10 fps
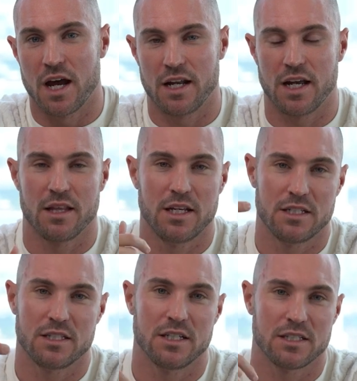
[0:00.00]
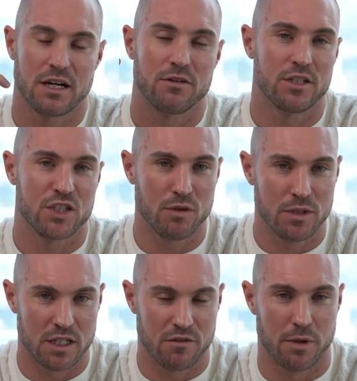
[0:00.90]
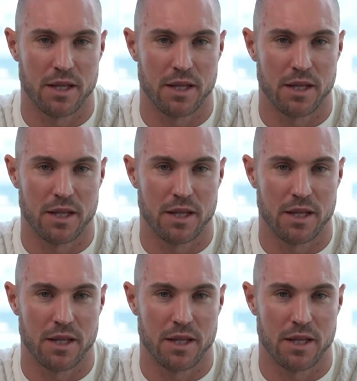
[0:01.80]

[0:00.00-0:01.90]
And again, these things sound intuitive,